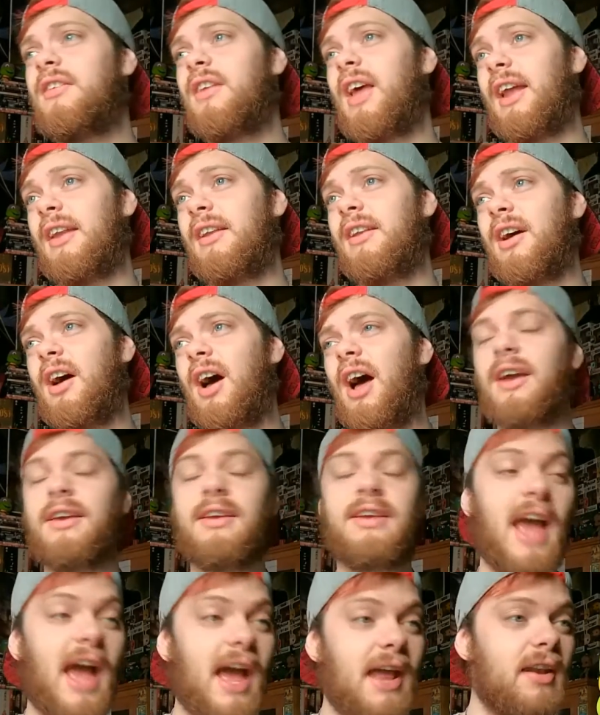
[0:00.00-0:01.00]
And
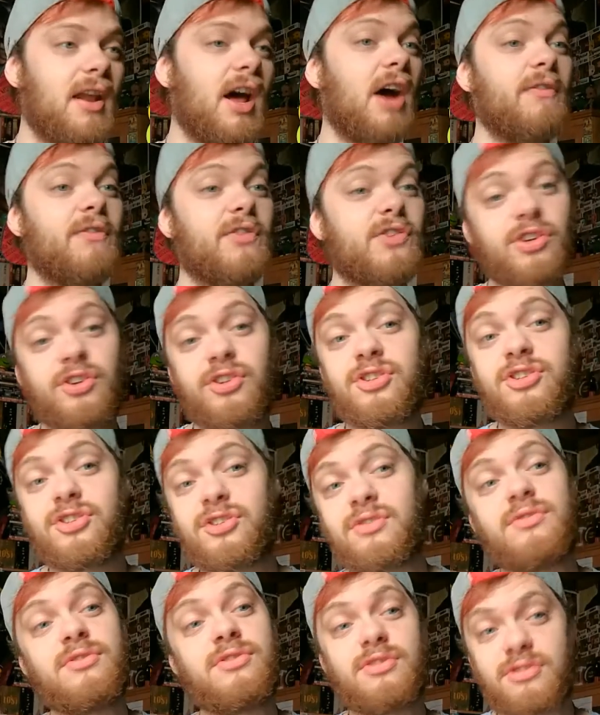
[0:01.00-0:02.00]
again, I've
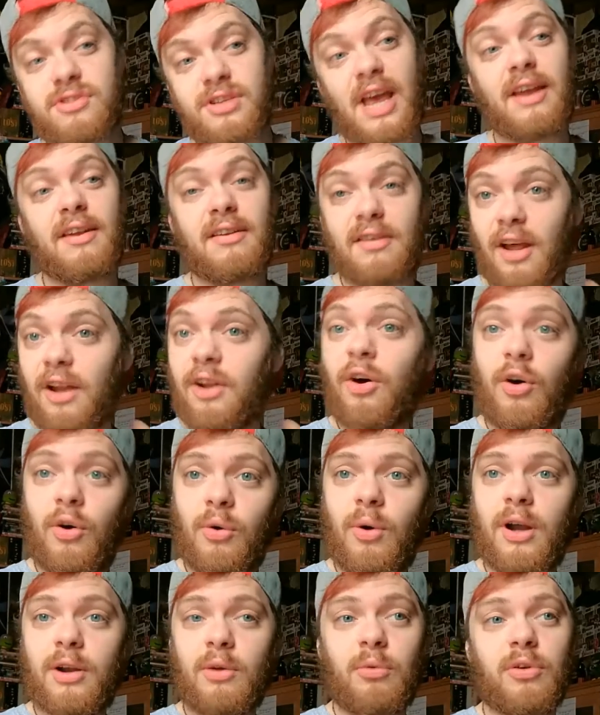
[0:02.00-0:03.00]
just said, I
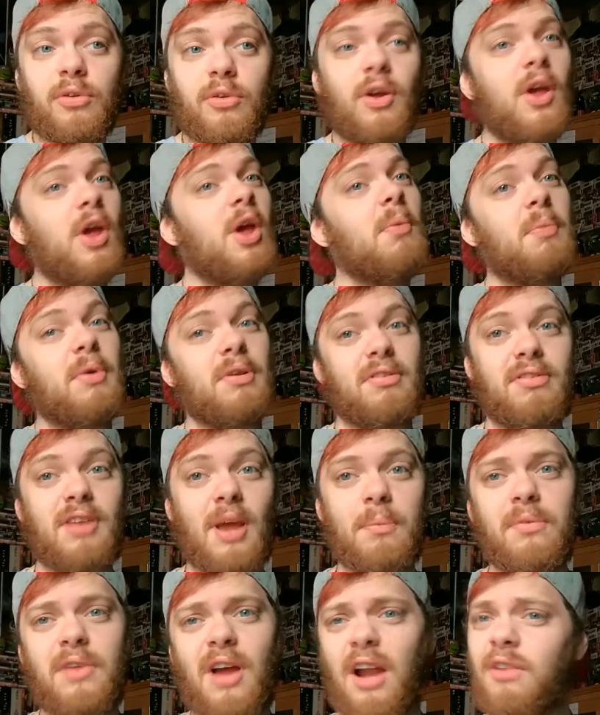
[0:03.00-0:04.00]
know, I don't want to, but
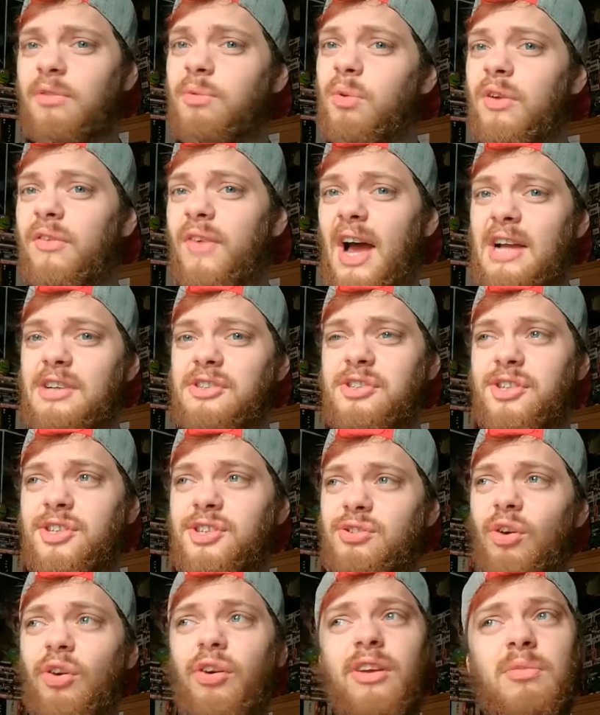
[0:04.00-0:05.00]
Sceptile is one of Ash's
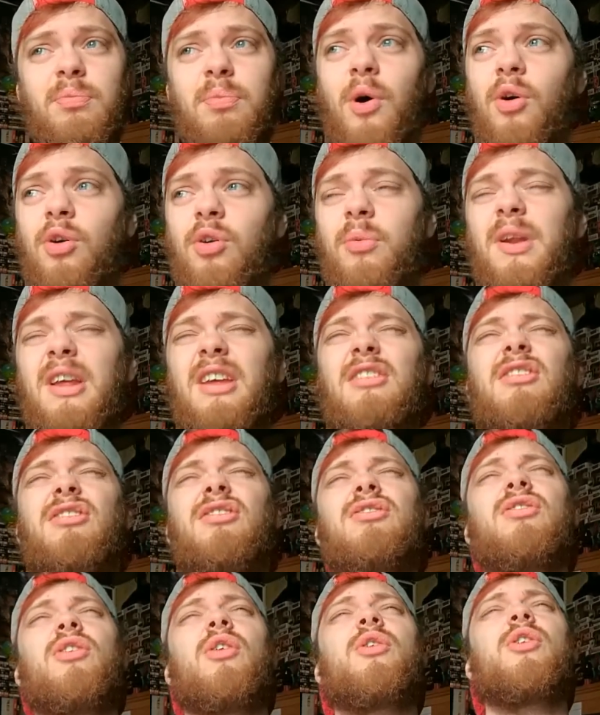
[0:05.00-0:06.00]
strongest Pokemon. He's
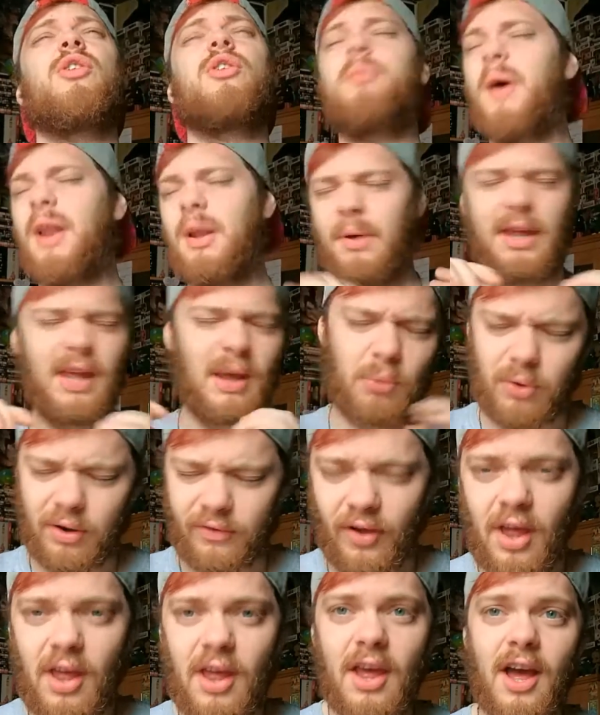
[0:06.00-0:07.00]
so good. But anyway, yeah,
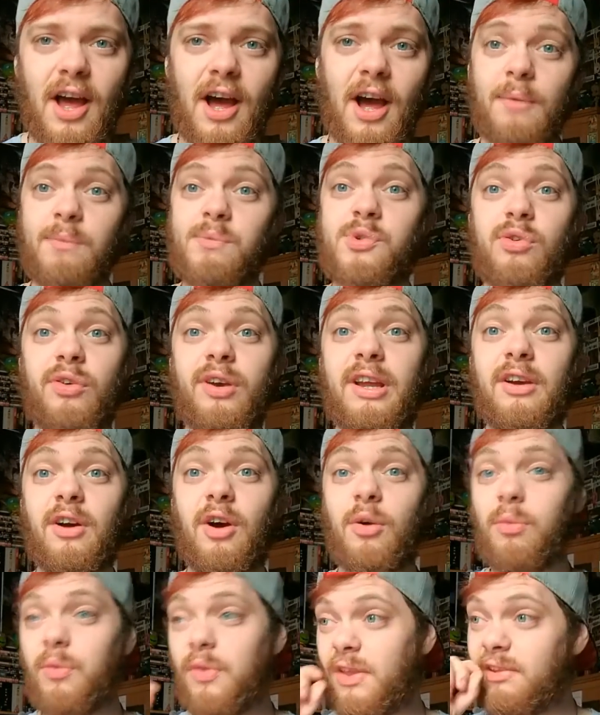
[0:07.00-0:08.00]
whatever.
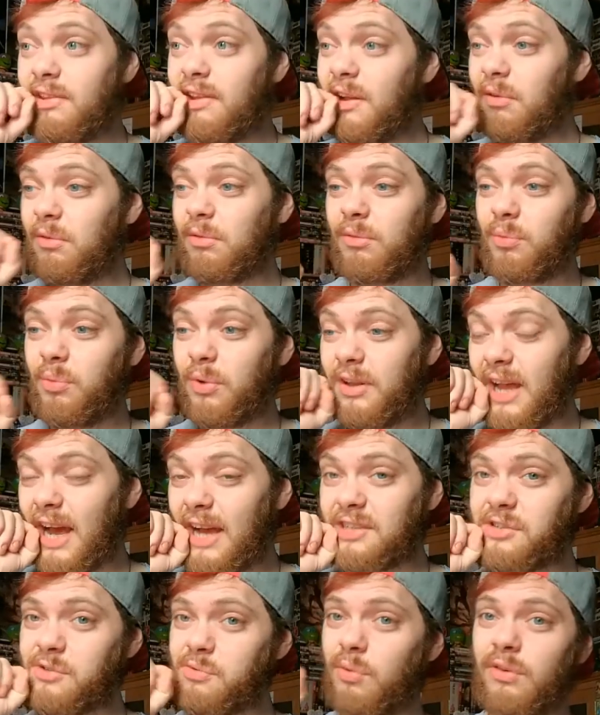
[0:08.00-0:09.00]
Treecko, there's a little, with it,
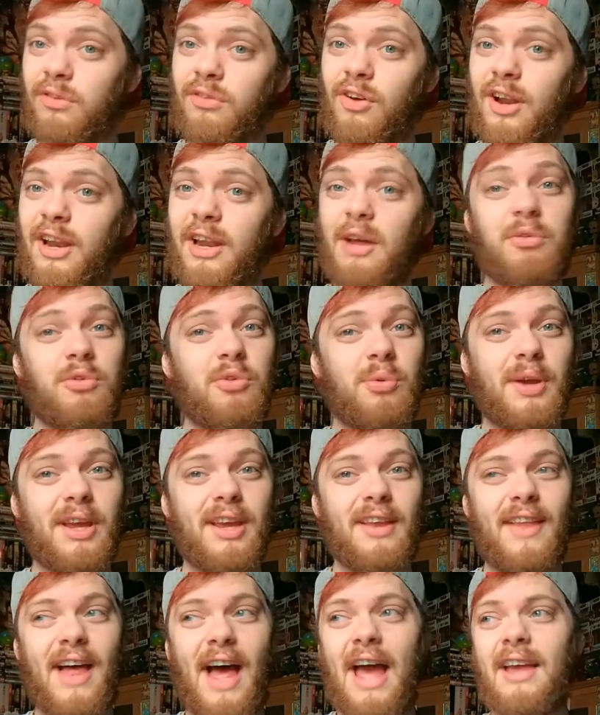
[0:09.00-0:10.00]
Ash's one's got a little
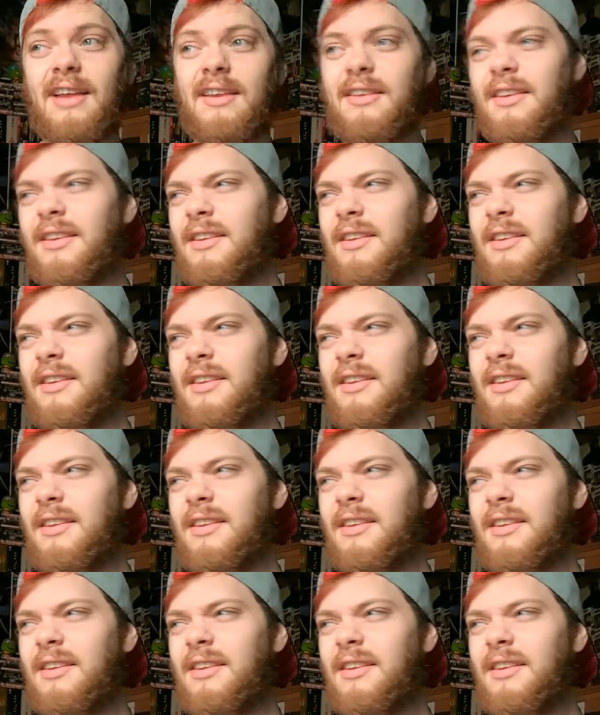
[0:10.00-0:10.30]
twig in that.